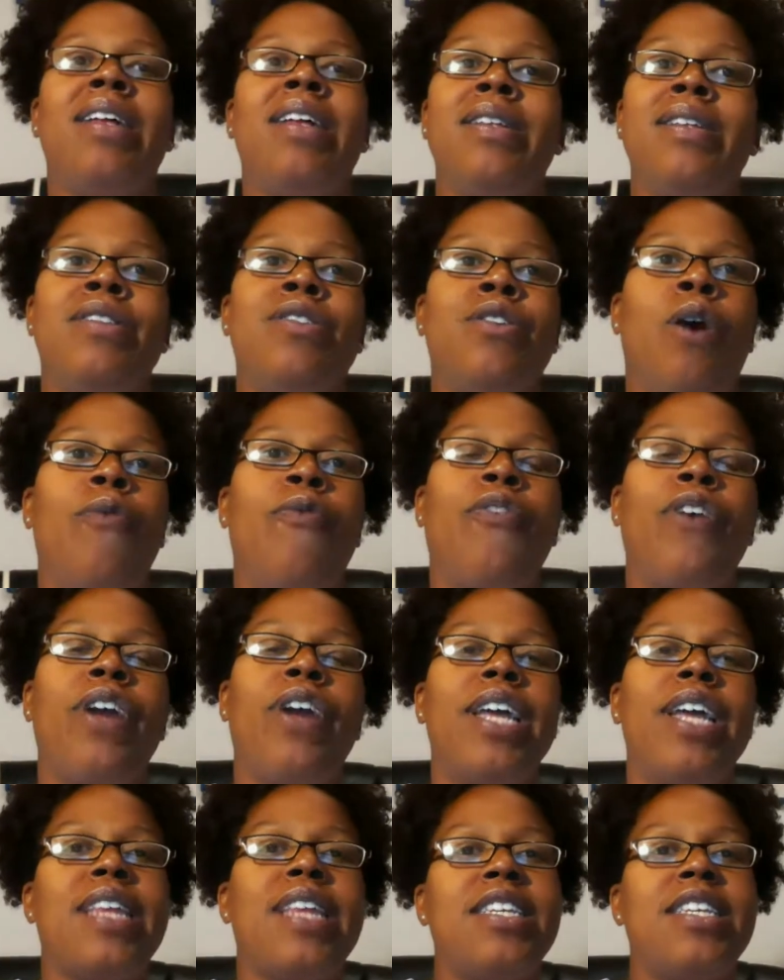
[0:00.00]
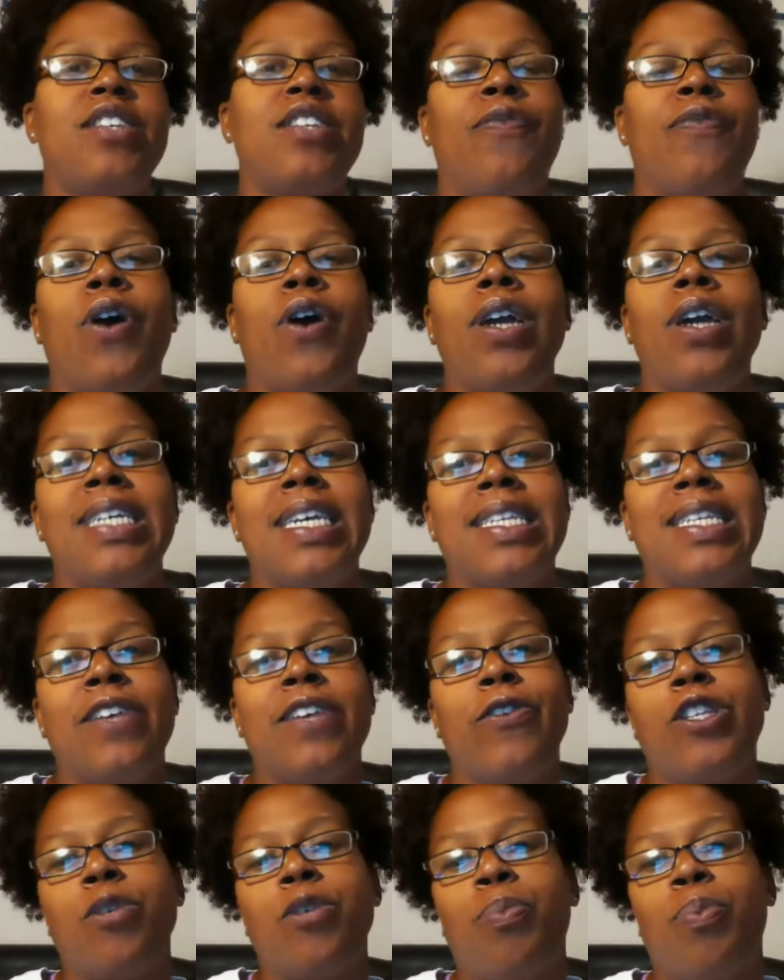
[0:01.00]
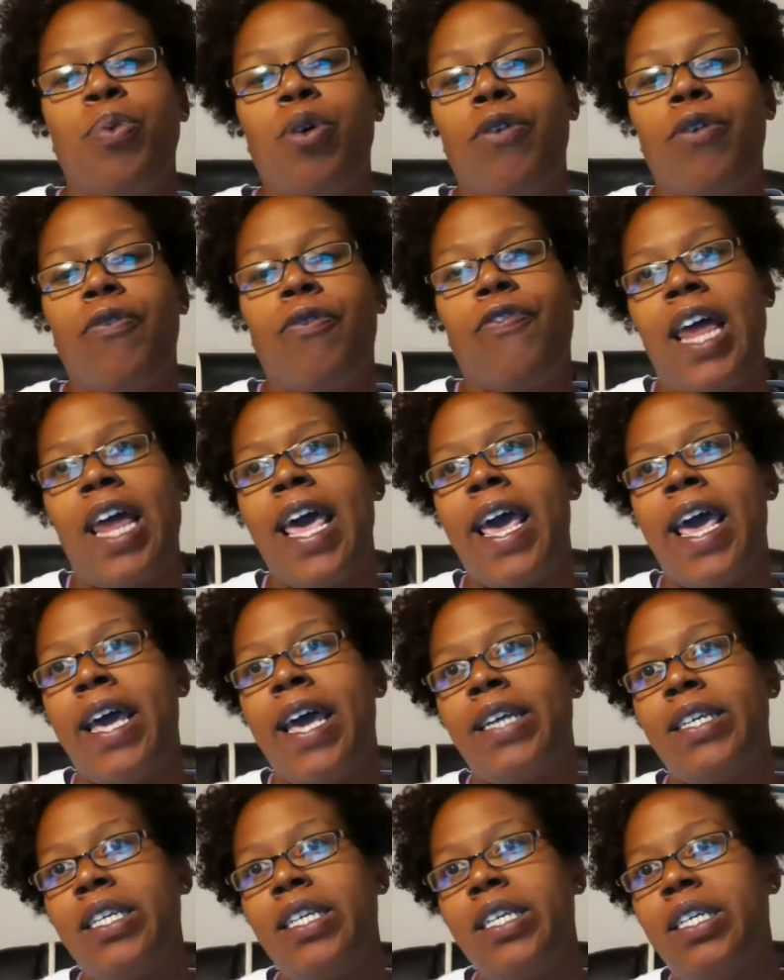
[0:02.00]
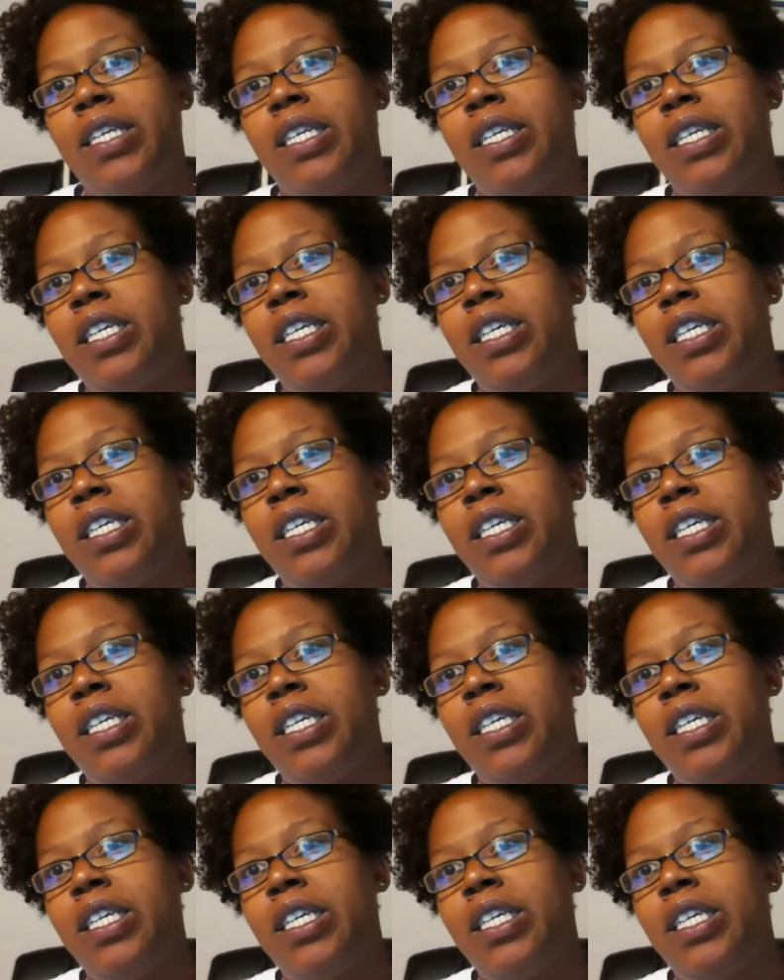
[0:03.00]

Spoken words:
Don't forget that Safari doesn't support Flash